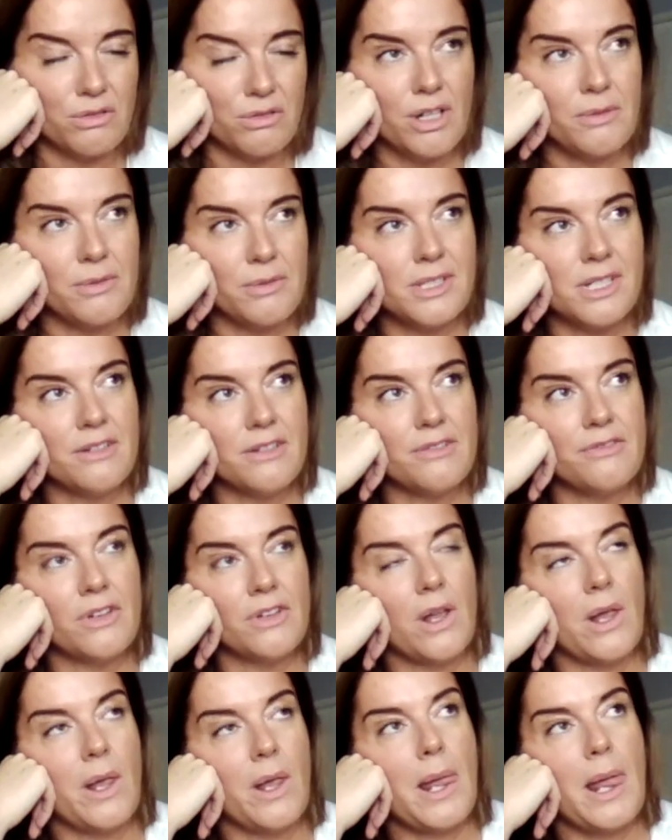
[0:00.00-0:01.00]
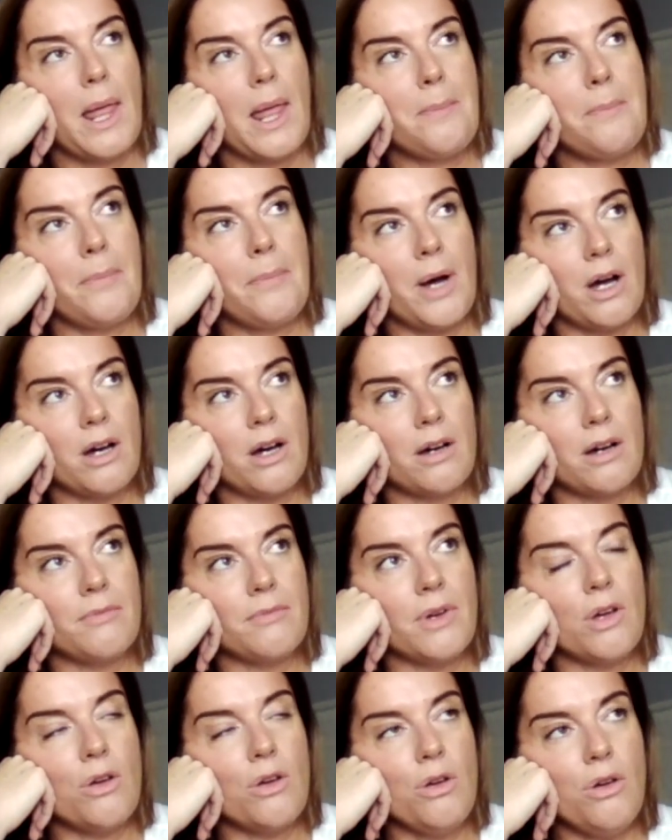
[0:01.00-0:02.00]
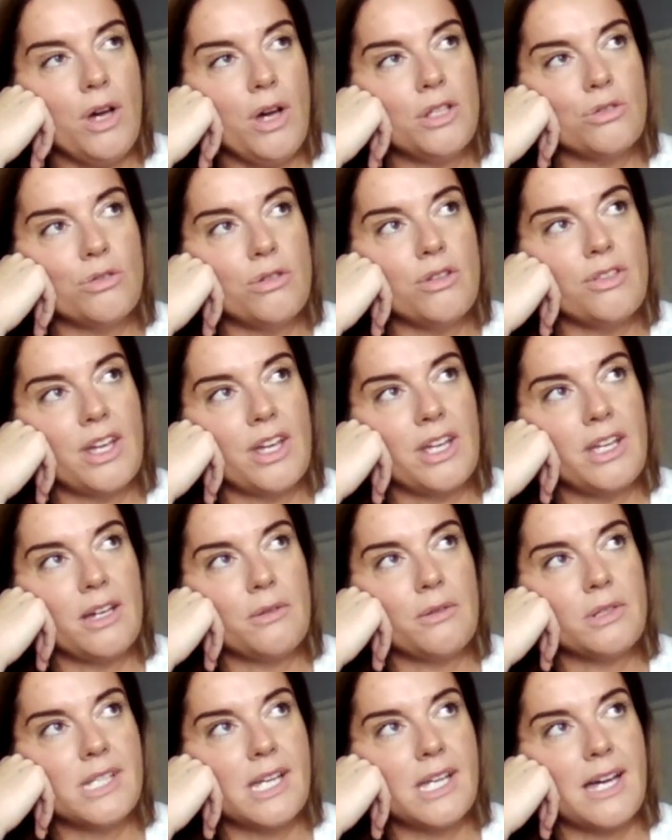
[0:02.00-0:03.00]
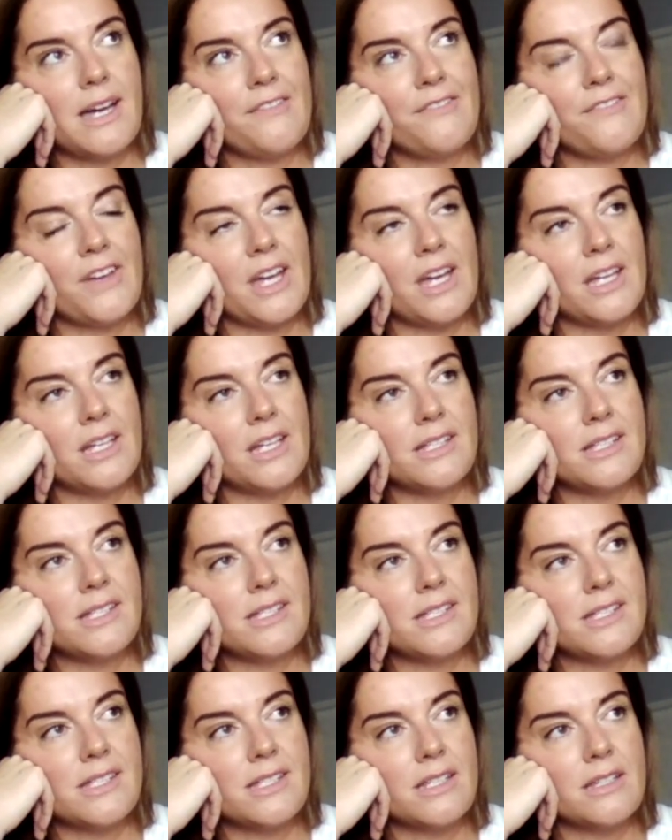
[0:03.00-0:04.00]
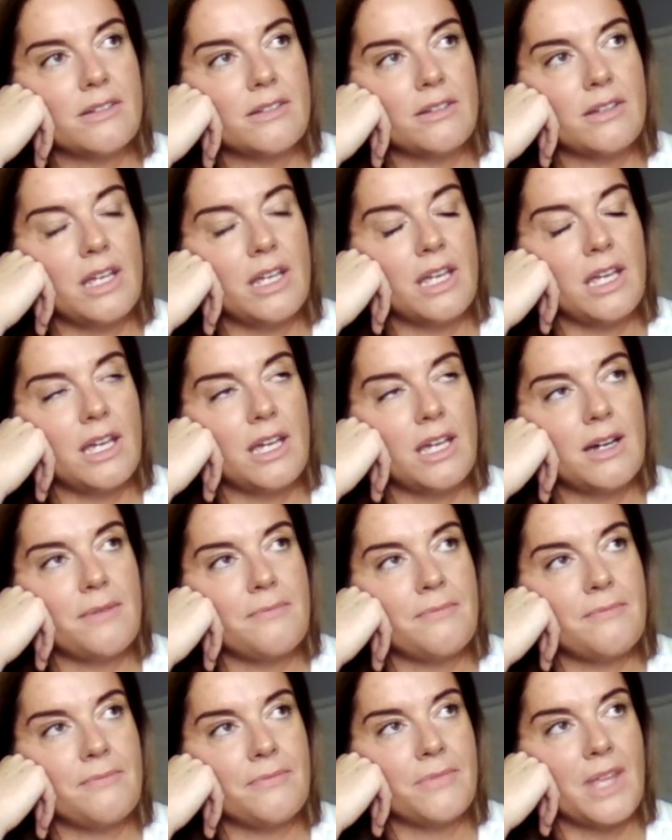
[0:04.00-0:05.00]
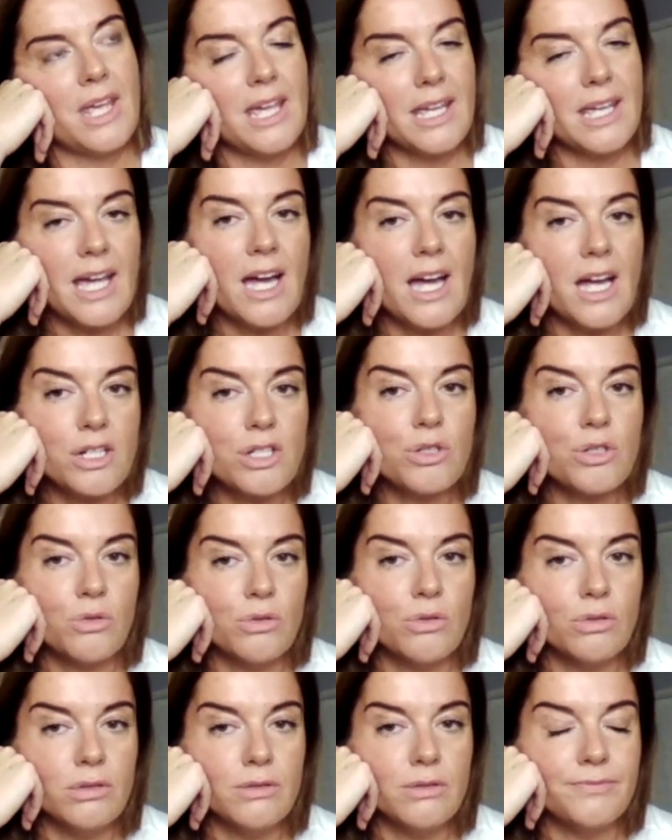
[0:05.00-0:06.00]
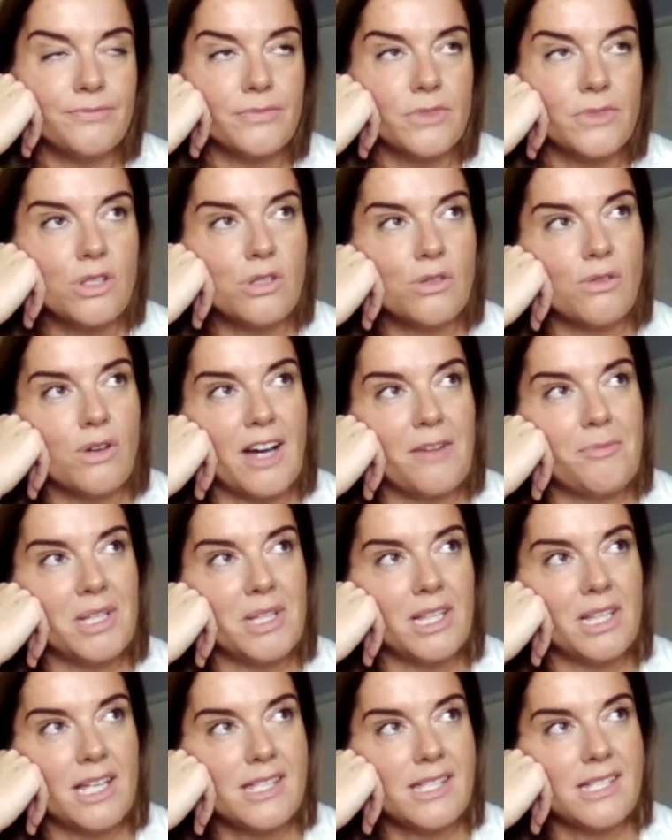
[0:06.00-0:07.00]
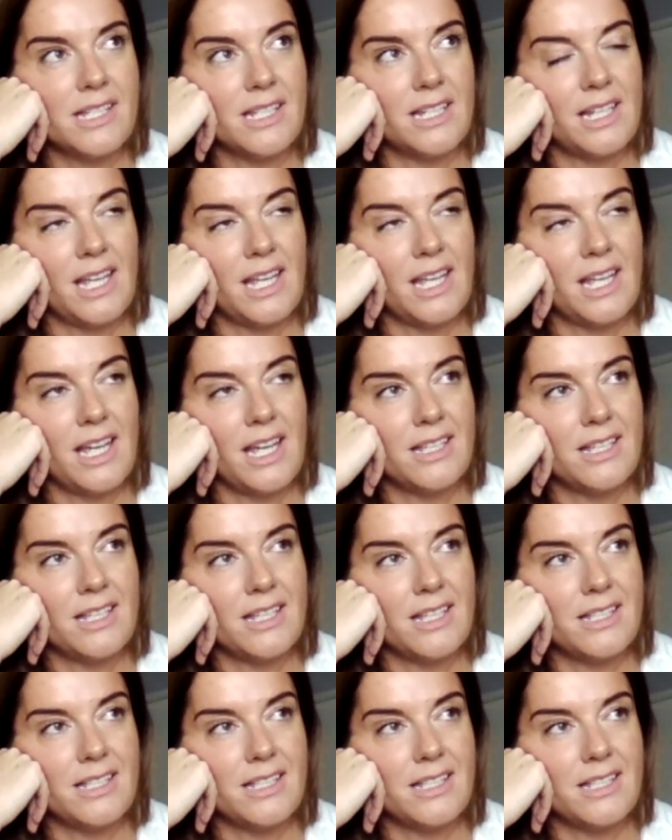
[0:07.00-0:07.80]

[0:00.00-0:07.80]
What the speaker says: I would have, but who I do think I would have is Eckhart Tolle. So I've been listening to his